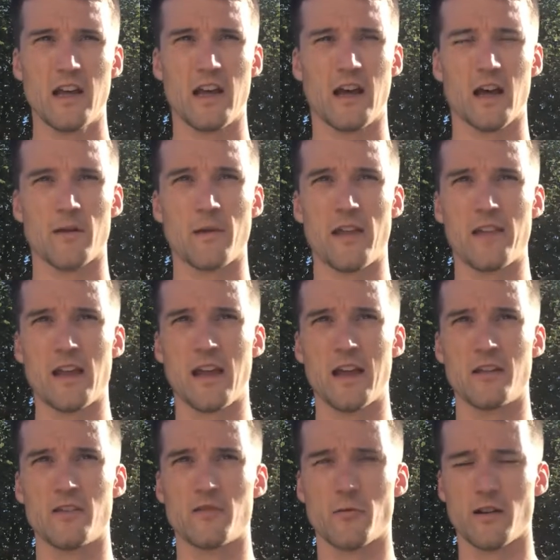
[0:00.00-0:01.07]
at the
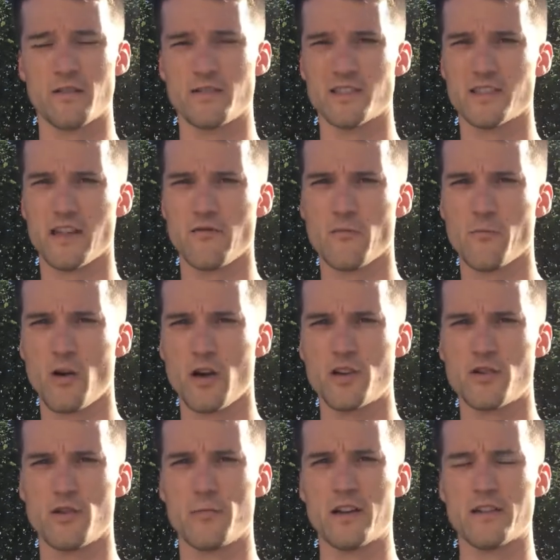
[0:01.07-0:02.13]
end, as well as a 7 by
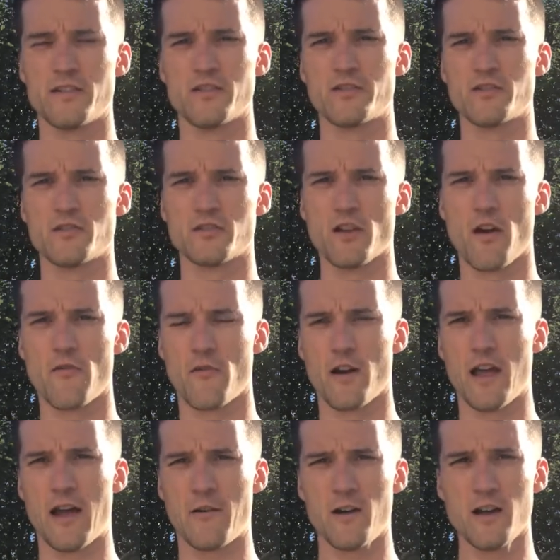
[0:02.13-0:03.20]
2 minutes, it's just over an
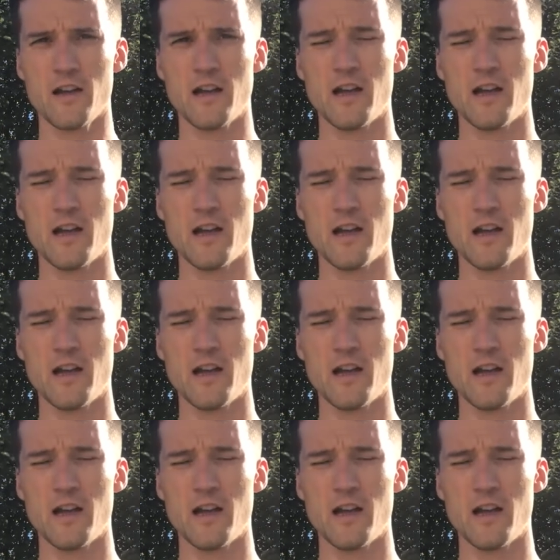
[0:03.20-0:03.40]
hour.